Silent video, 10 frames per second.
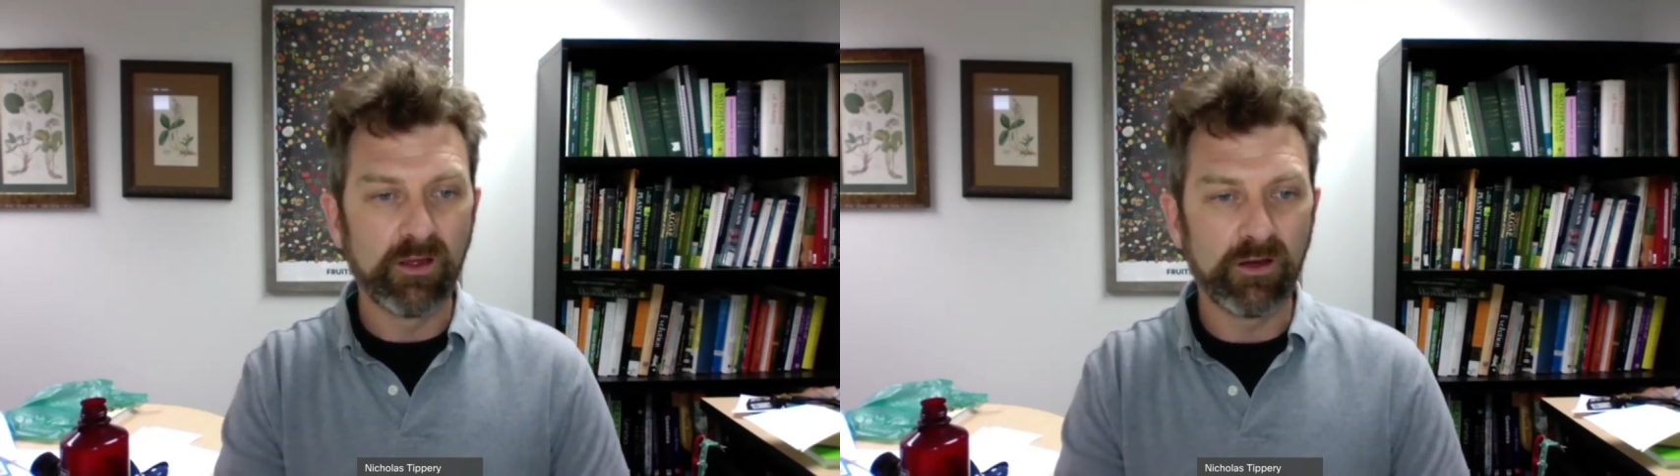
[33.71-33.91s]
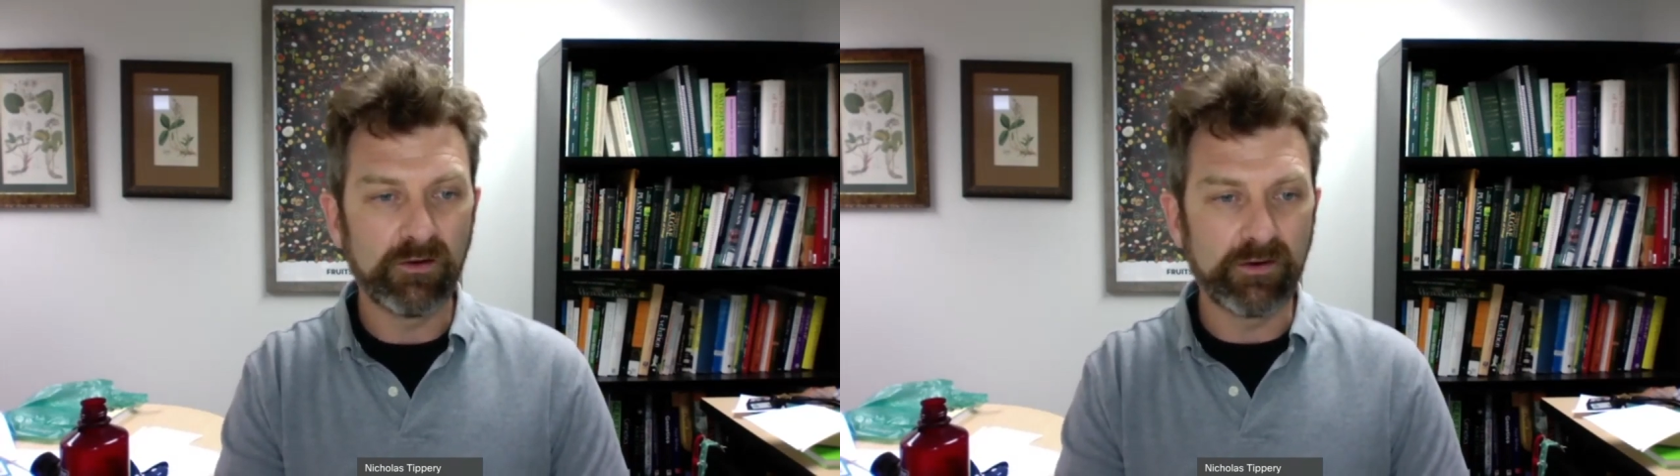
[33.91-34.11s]

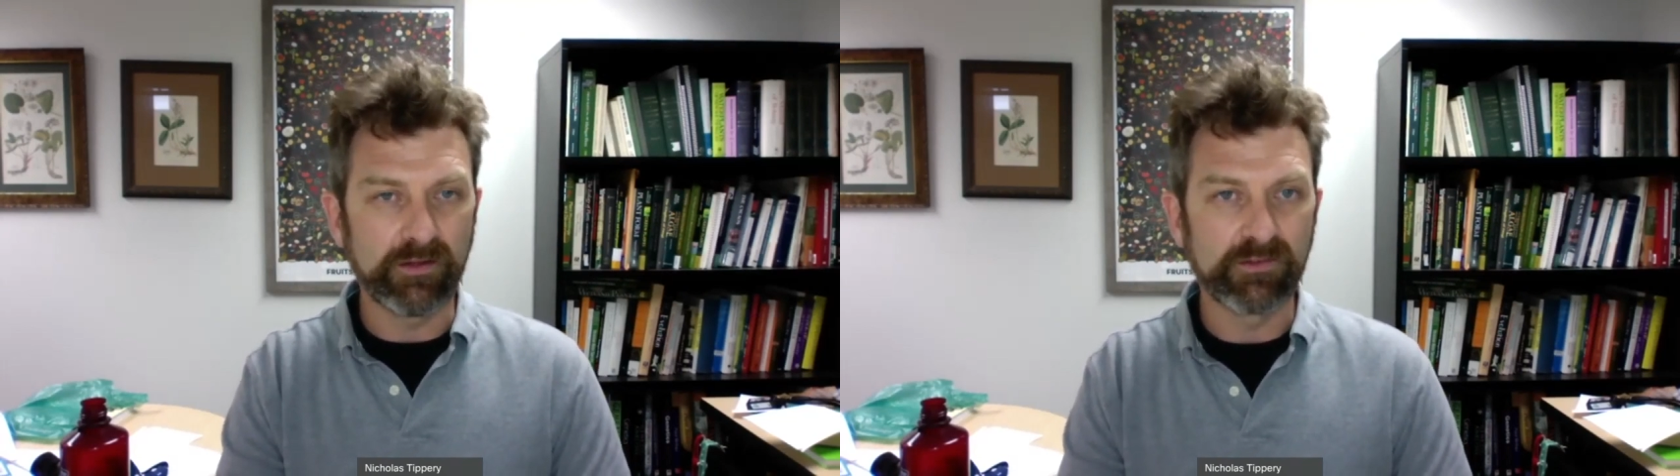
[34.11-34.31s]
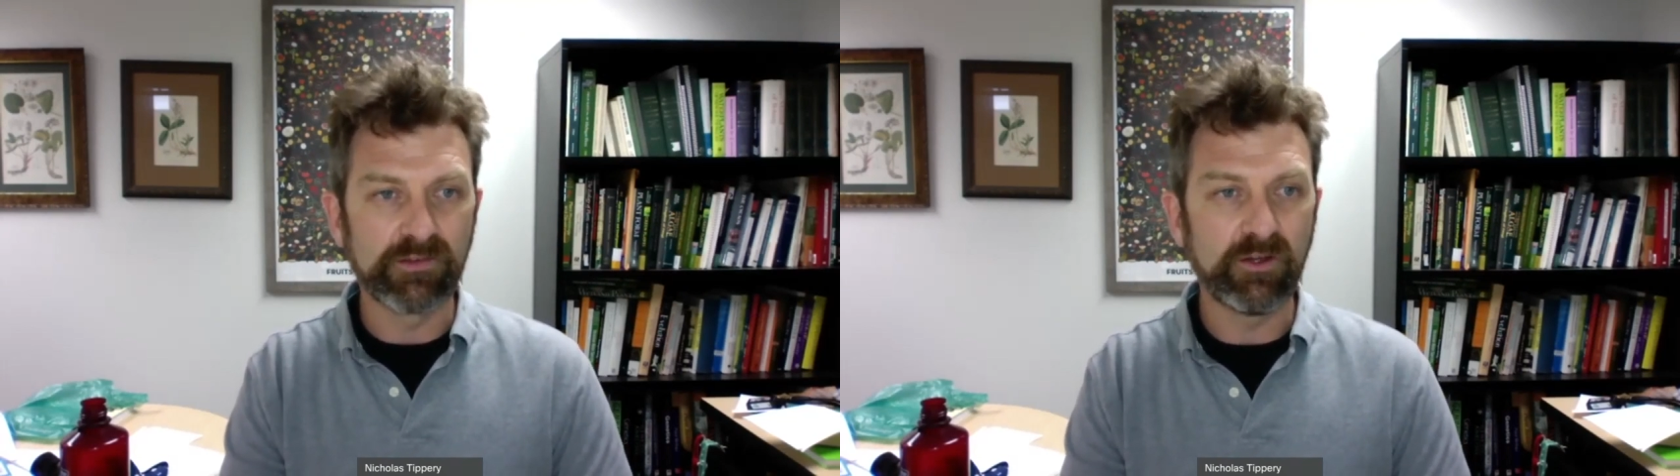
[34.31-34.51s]
All
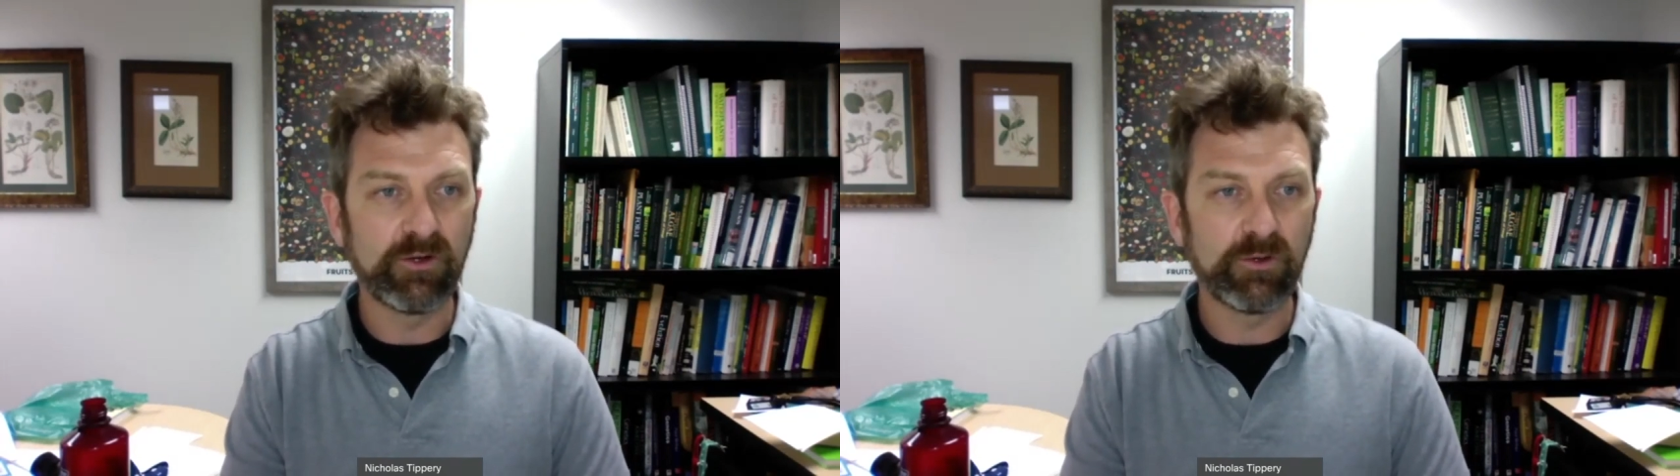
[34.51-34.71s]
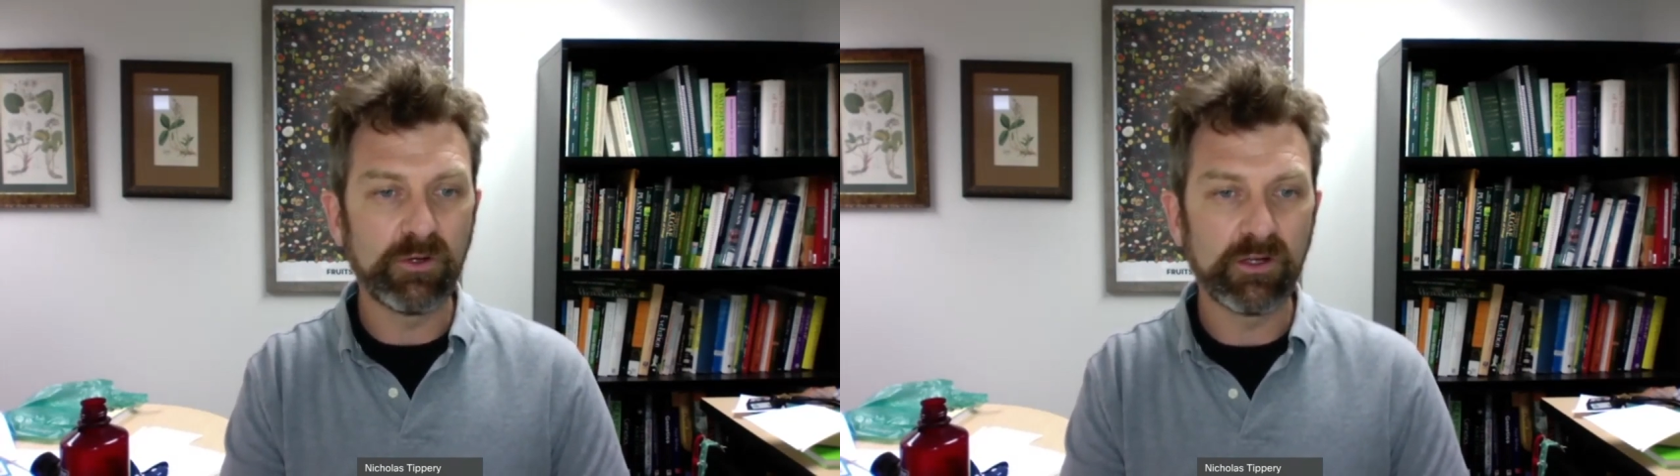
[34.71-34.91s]
right,
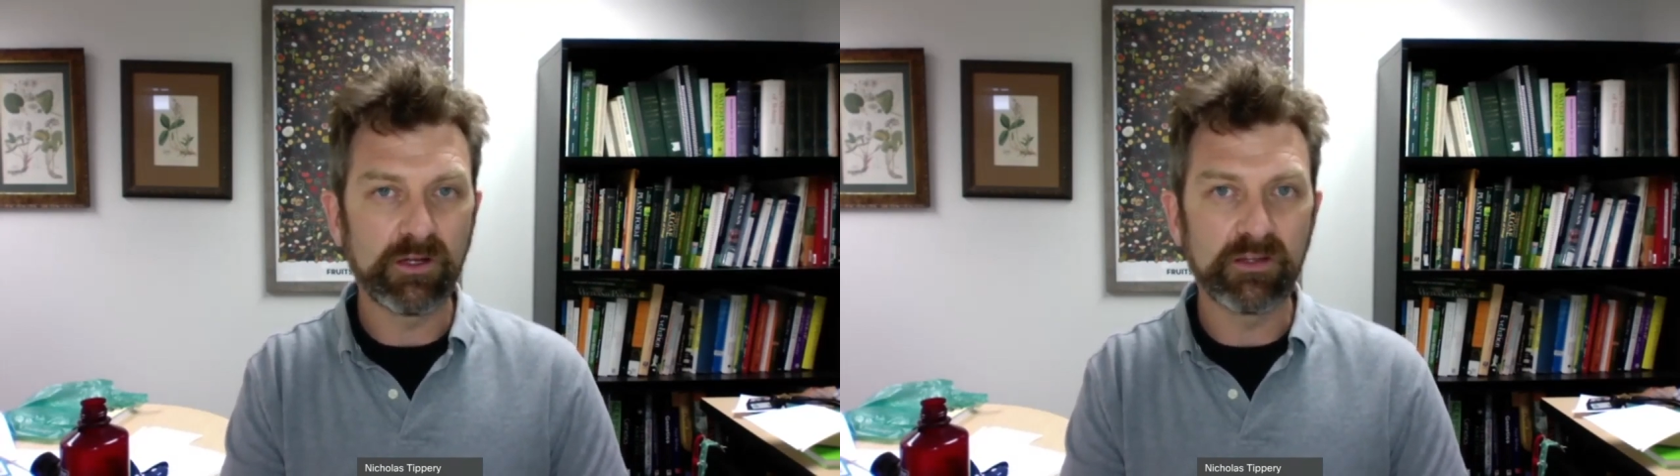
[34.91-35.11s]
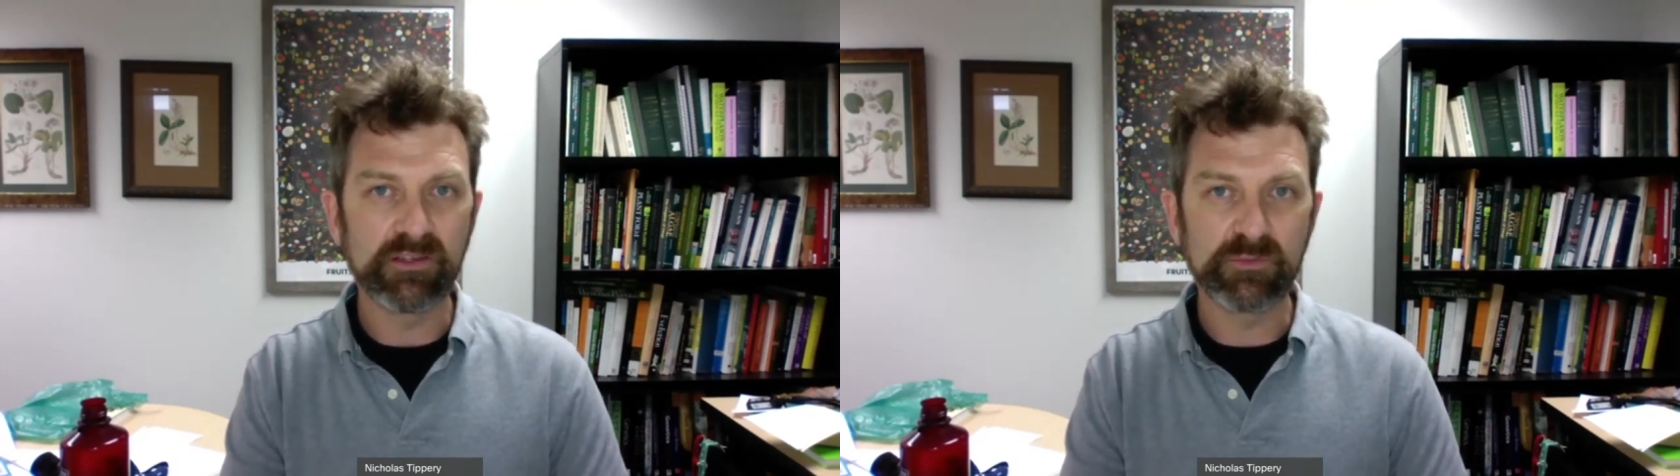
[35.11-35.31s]
so
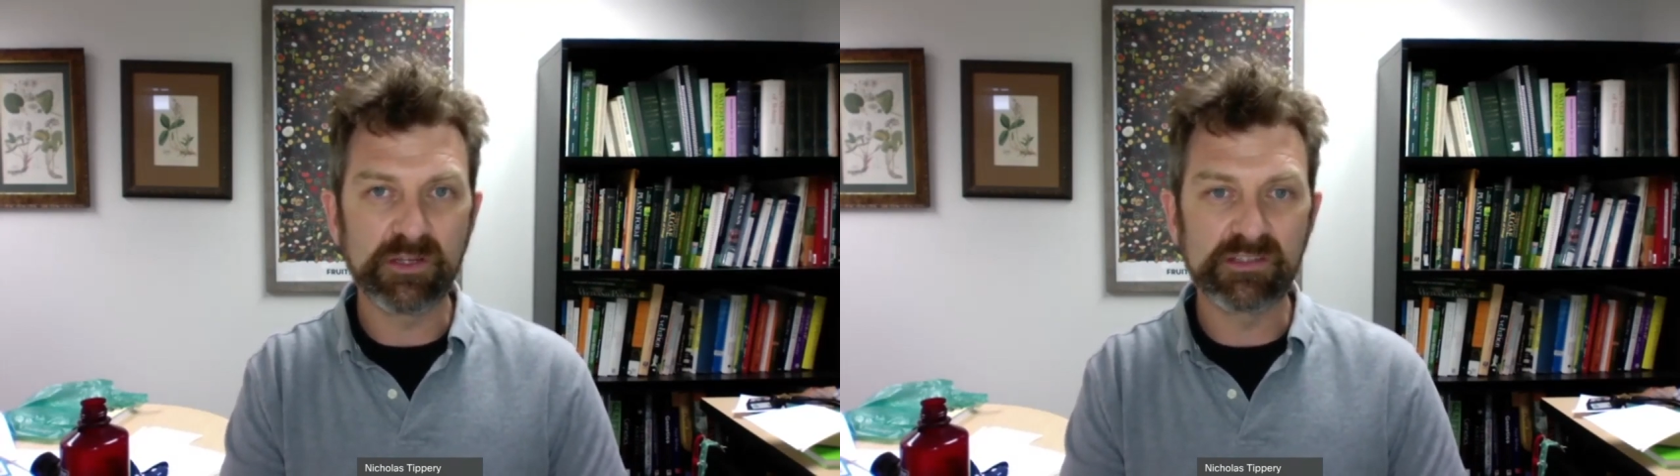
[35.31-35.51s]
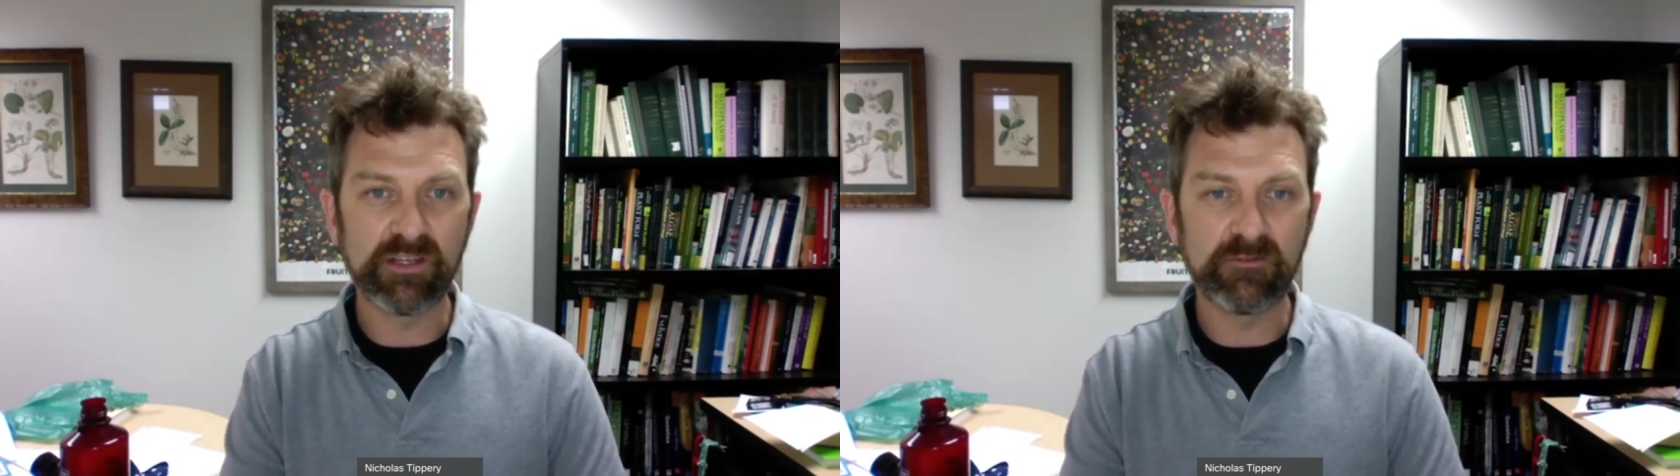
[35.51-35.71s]
uh, this is
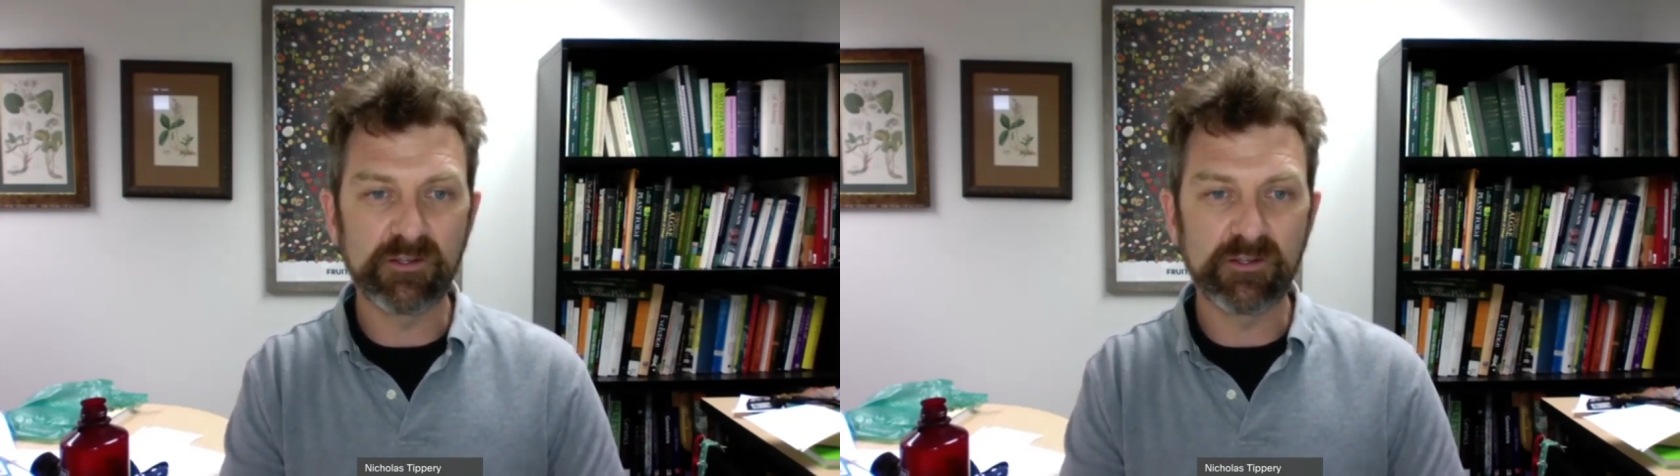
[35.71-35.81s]
myself.